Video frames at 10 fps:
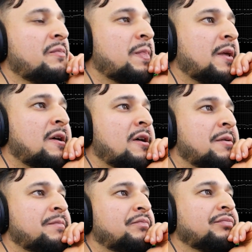
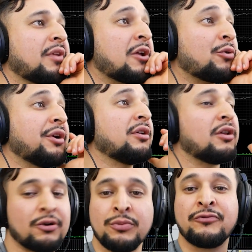He created a
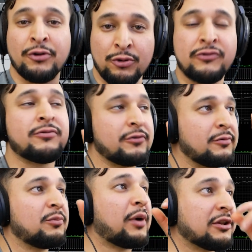lot of room for groove
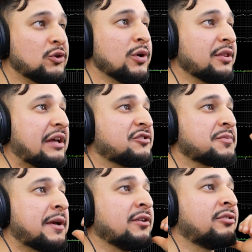by doing that
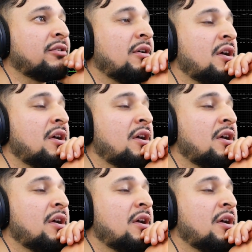space.